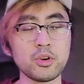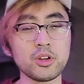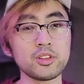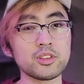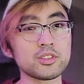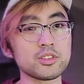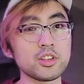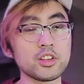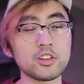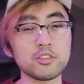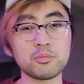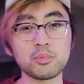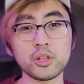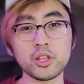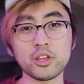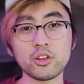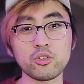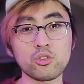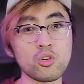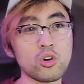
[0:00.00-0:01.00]
but instead of
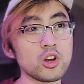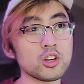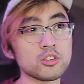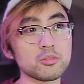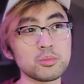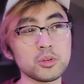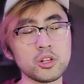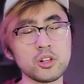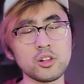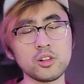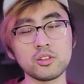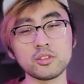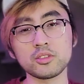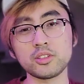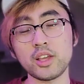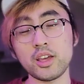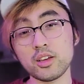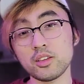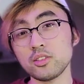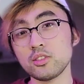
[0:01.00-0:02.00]
playing Crossbell
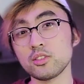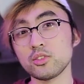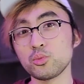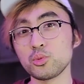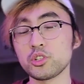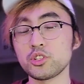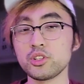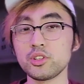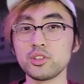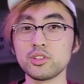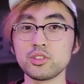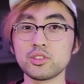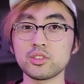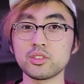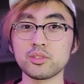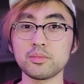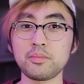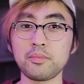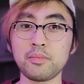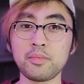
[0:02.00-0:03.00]
next, which
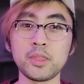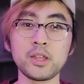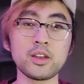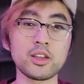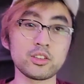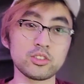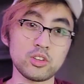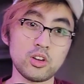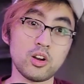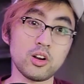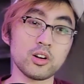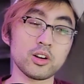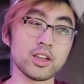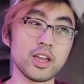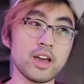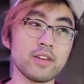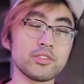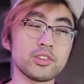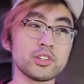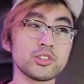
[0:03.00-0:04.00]
is the next
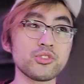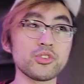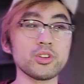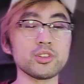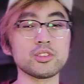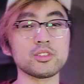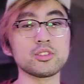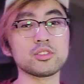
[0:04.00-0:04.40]
arc after Trails